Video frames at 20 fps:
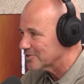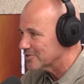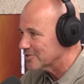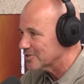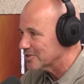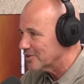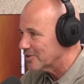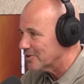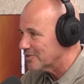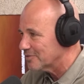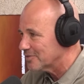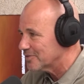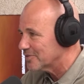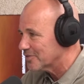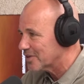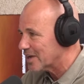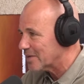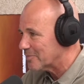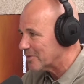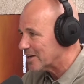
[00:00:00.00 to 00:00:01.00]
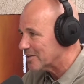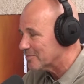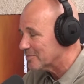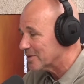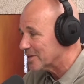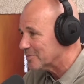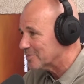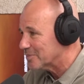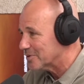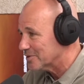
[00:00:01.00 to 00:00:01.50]
your life, and you've come out a
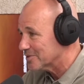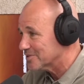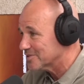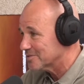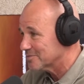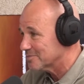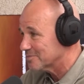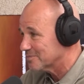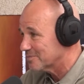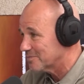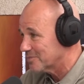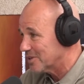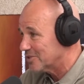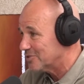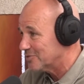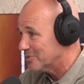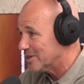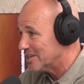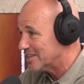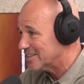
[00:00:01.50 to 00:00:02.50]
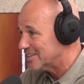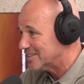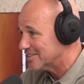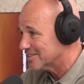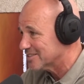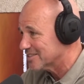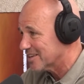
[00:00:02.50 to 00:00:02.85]
better person than when you went in. So